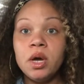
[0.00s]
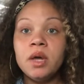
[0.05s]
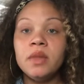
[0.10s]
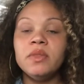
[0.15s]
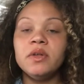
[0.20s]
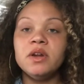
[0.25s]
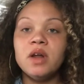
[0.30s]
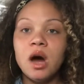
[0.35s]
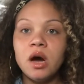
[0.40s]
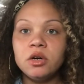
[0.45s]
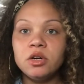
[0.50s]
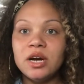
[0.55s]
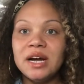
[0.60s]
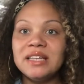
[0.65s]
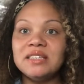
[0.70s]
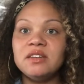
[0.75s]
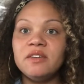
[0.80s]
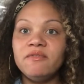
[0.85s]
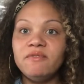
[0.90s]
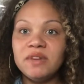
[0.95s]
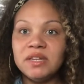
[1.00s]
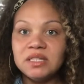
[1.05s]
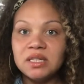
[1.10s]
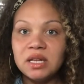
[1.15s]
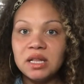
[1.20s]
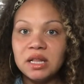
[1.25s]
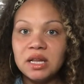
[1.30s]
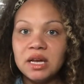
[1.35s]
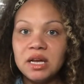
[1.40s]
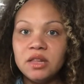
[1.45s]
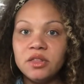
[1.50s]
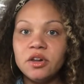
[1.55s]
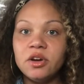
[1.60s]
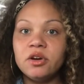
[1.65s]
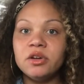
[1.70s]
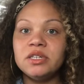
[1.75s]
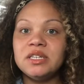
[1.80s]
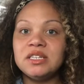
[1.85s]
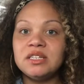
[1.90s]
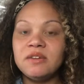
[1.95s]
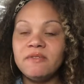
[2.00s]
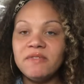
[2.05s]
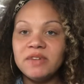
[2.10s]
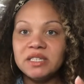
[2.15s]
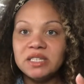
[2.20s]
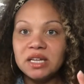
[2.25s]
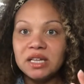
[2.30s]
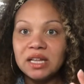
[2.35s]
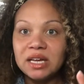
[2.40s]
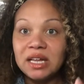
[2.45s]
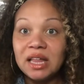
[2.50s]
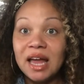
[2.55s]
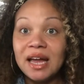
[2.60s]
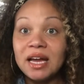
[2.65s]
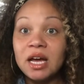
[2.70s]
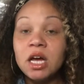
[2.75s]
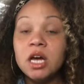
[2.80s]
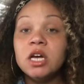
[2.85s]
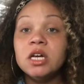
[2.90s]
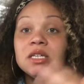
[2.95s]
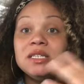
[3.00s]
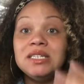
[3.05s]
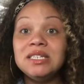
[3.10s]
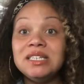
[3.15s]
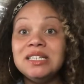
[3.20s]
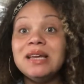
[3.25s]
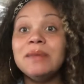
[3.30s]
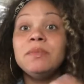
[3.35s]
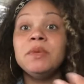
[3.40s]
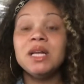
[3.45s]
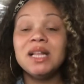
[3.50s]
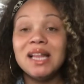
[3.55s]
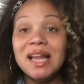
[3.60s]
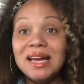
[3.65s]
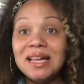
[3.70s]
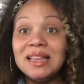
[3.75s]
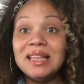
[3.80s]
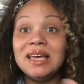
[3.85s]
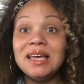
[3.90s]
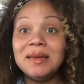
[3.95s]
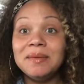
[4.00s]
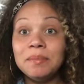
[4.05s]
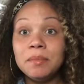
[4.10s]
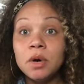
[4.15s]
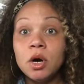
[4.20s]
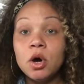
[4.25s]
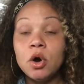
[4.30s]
The doctor has to physically, the nurse has to physically like stimulate them